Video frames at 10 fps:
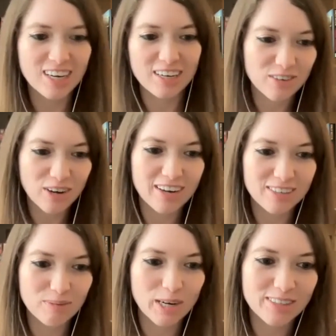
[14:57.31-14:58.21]
I don't know how
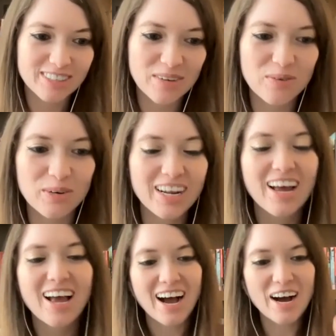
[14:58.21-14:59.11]
to pronounce that word,
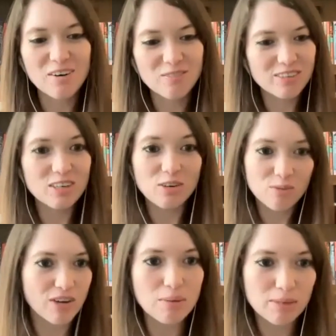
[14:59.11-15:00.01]

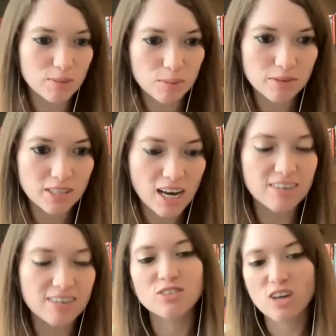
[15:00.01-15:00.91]
famous people's
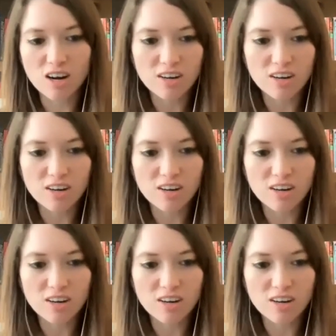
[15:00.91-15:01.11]
lives for